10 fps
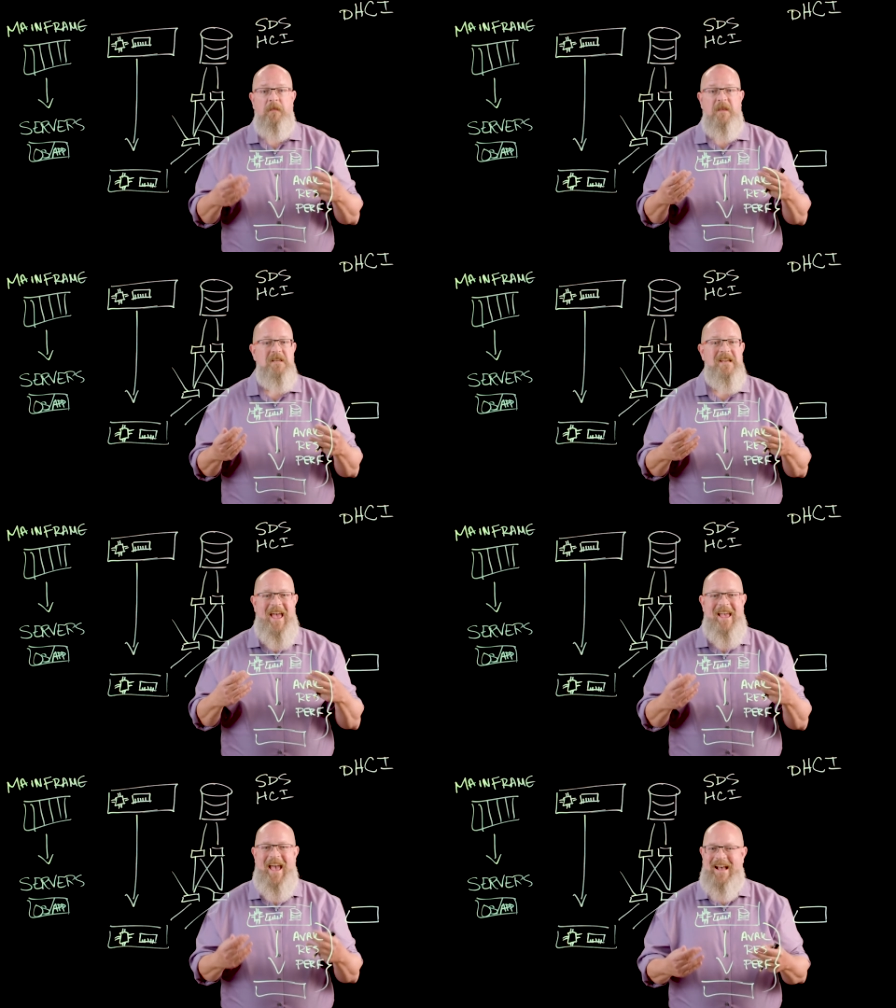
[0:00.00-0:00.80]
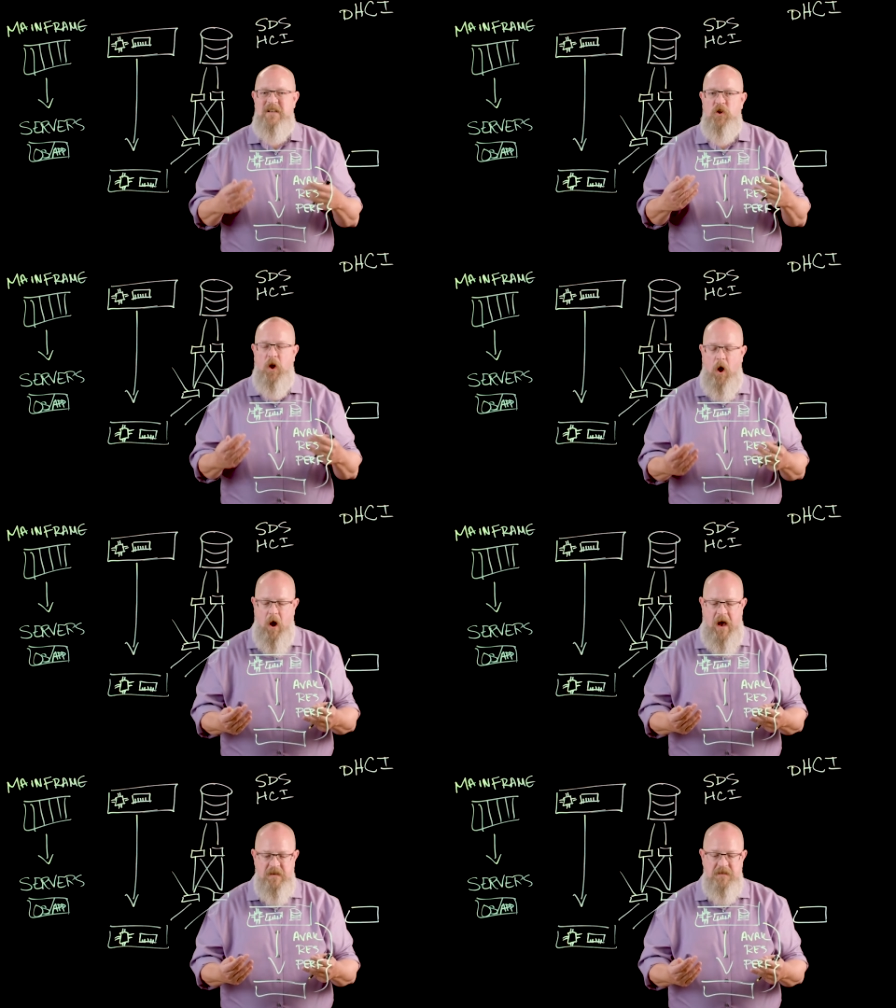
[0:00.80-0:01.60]
This adds
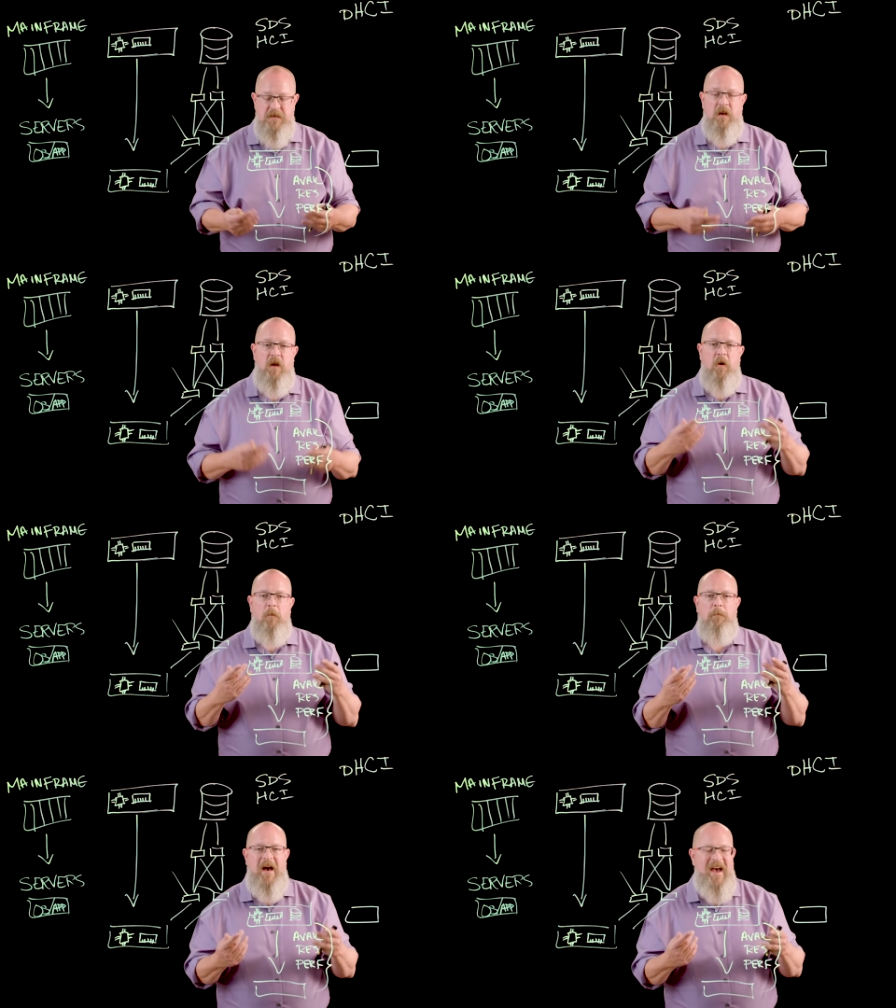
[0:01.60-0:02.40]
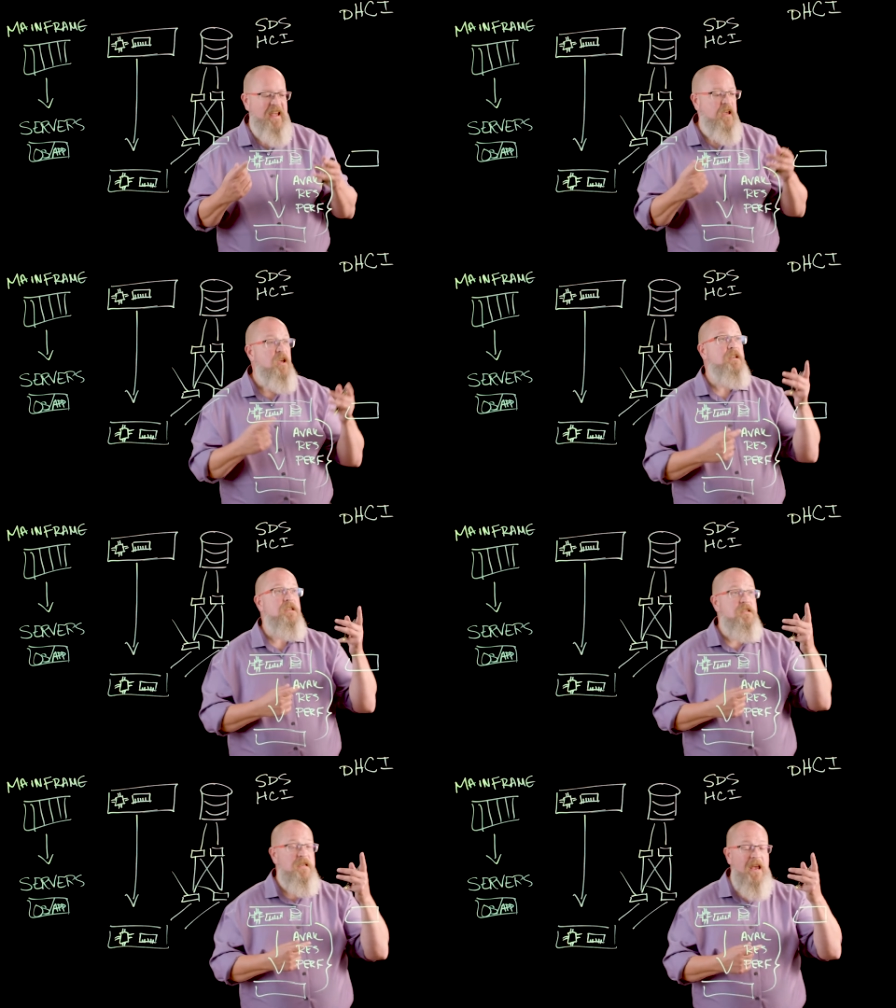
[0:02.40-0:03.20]
cost. By
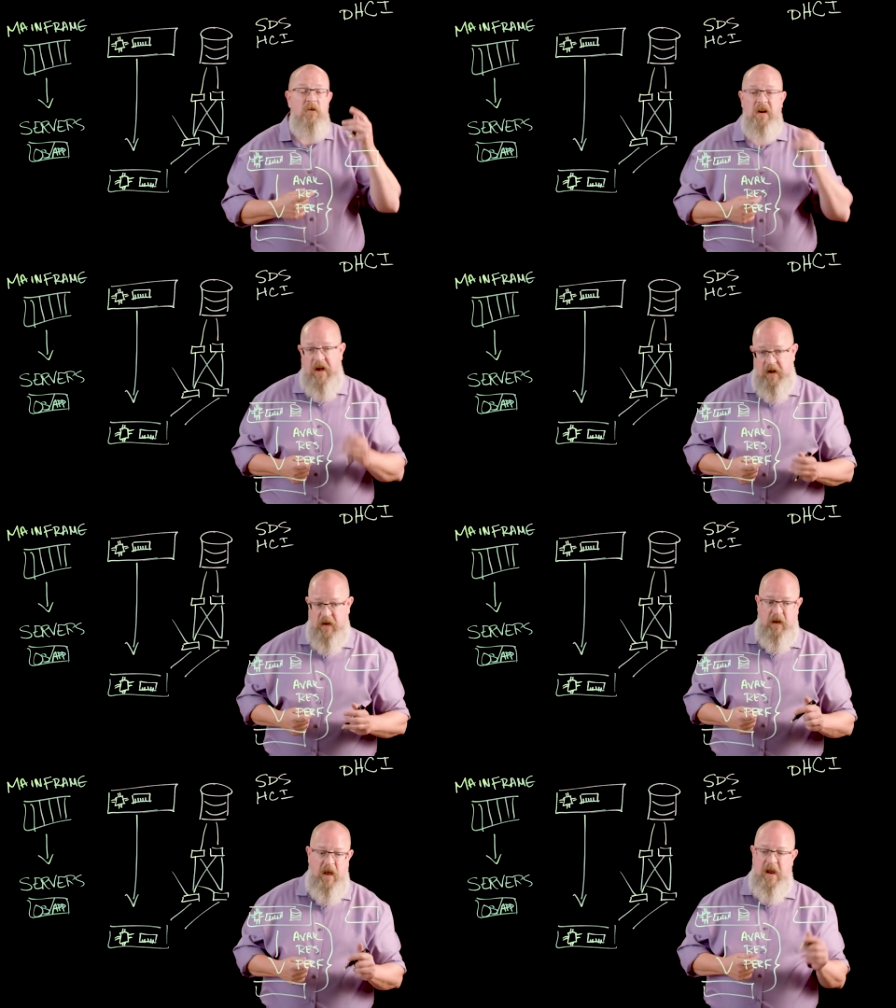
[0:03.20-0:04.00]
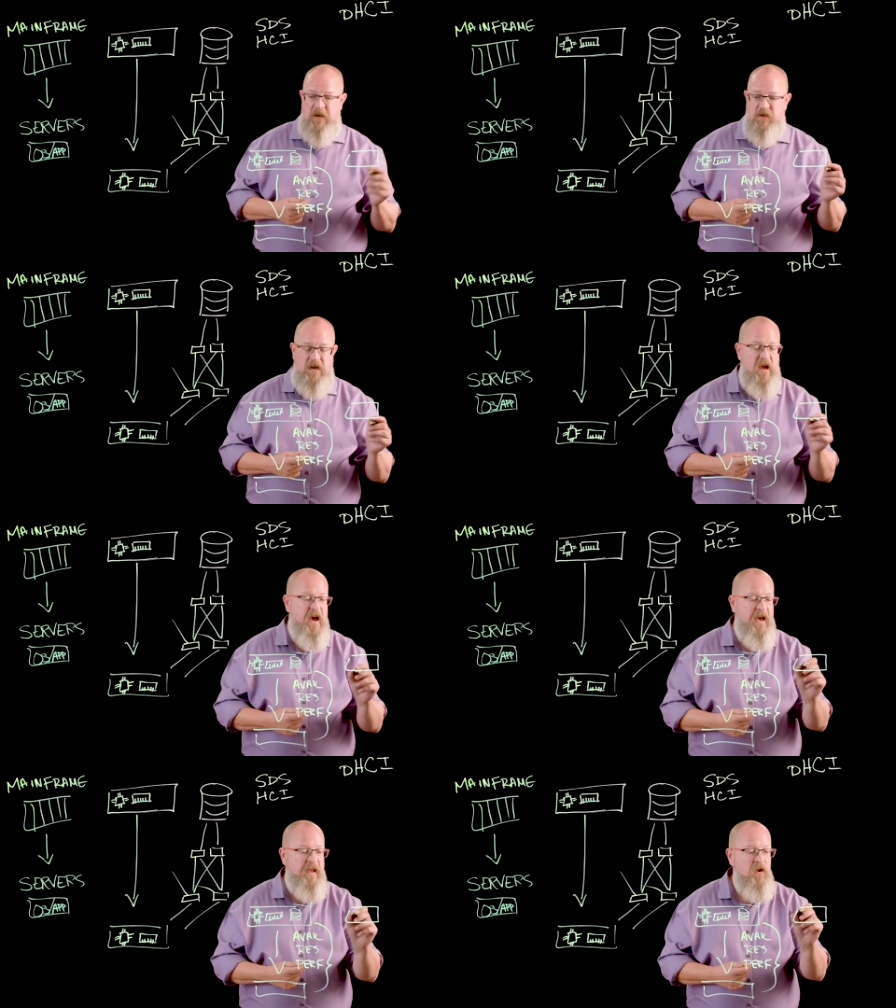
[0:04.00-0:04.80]
disaggregating
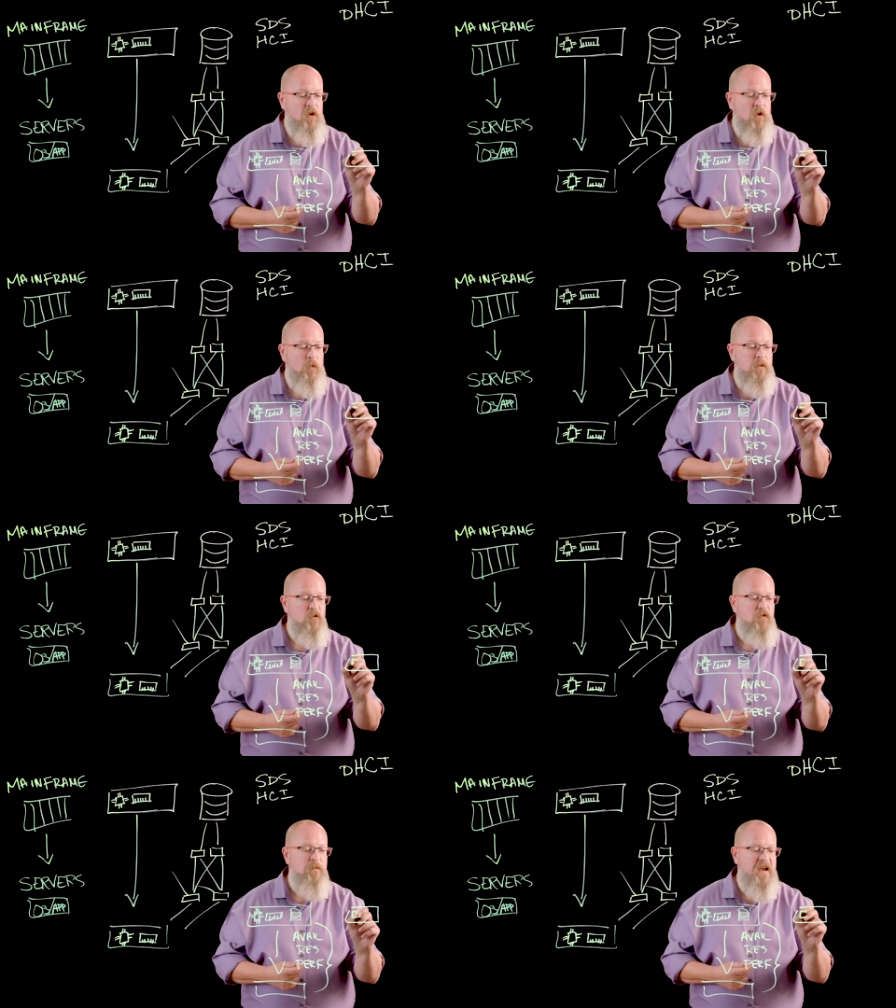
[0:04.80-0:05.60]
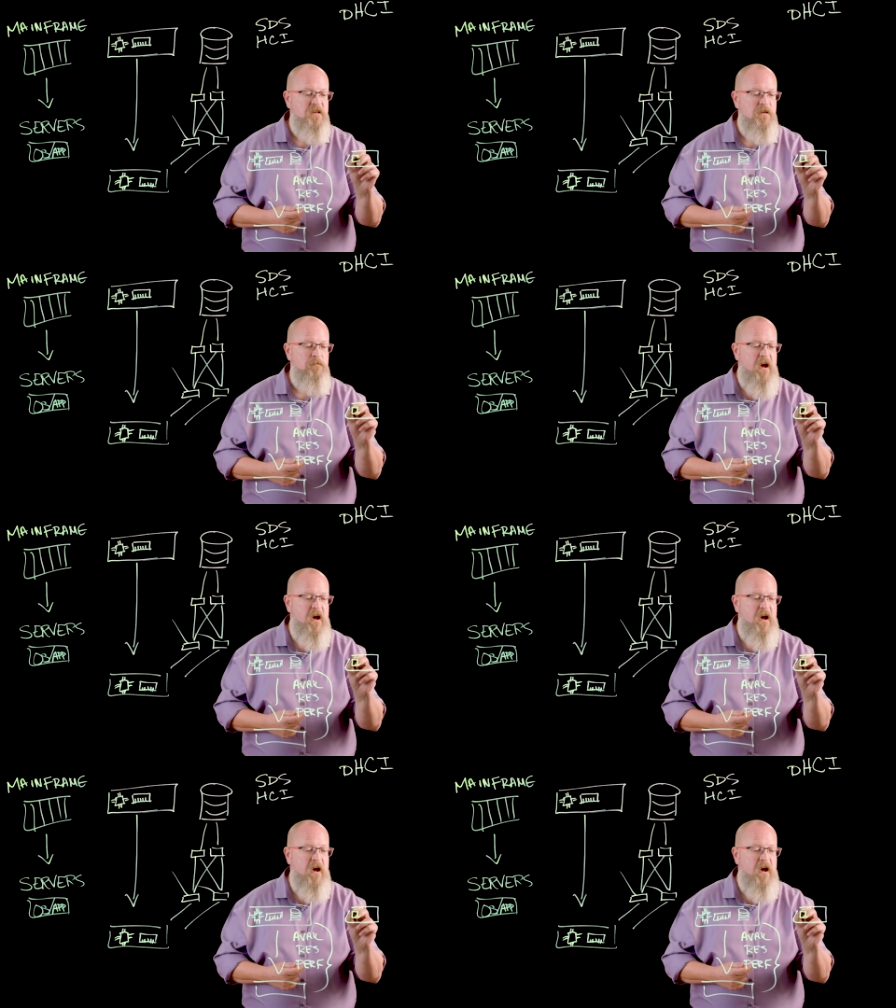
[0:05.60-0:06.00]
HCI, we move back to the